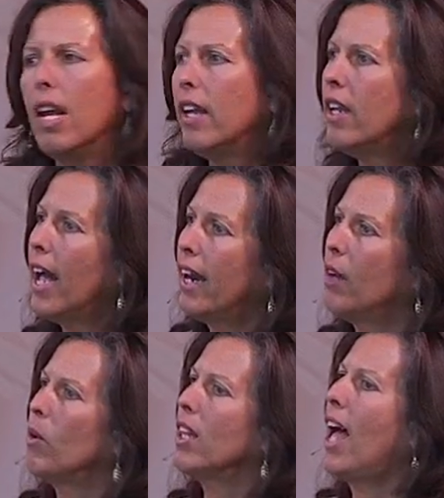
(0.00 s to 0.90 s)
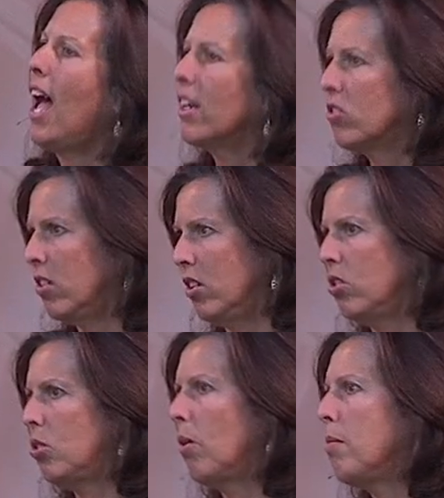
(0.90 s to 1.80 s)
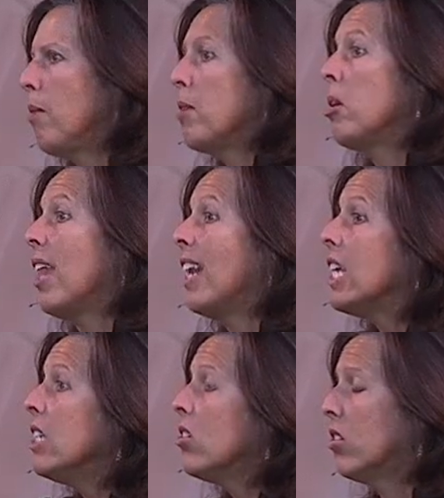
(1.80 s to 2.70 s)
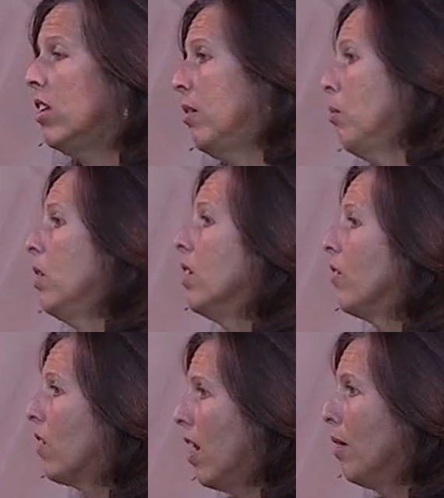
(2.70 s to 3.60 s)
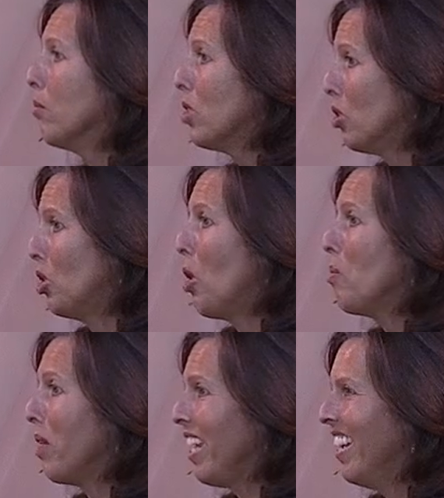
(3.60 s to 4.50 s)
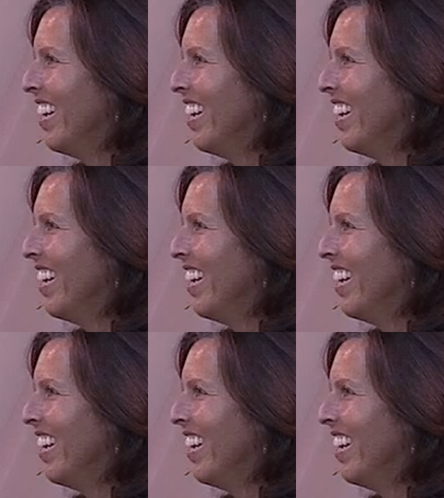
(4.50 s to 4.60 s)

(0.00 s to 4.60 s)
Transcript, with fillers: And had I relaxed into it, maybe that incident wouldn't have come to show me,